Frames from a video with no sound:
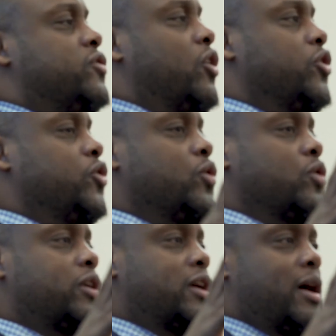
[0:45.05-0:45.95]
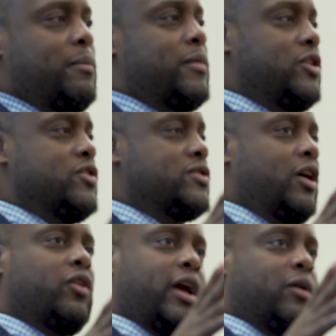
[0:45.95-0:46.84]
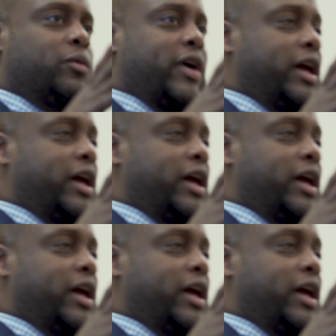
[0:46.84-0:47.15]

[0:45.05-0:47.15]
So you come and you say, okay, we've